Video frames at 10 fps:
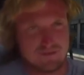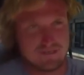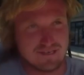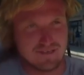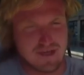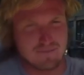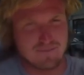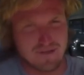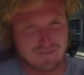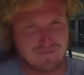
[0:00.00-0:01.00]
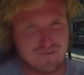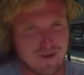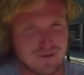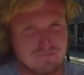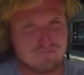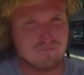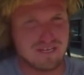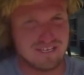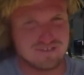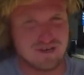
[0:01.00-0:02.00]
Till that motherfucking
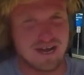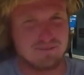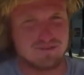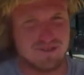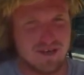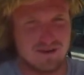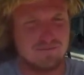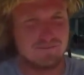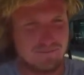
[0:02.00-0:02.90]
beat drops, though.